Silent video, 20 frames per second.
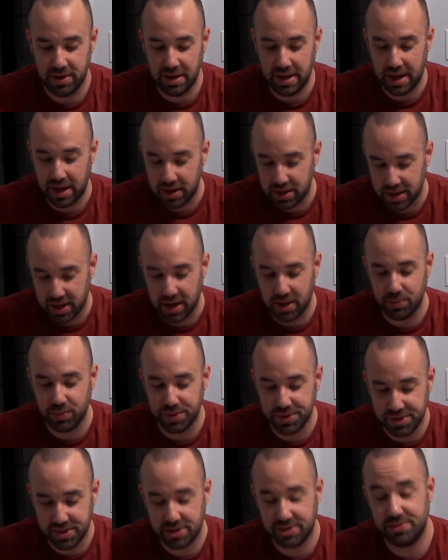And again, with
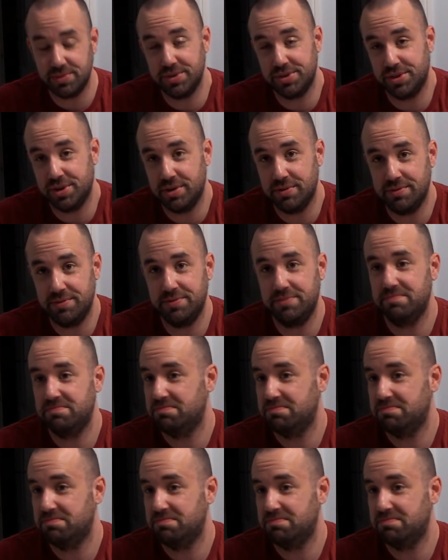6 reserve,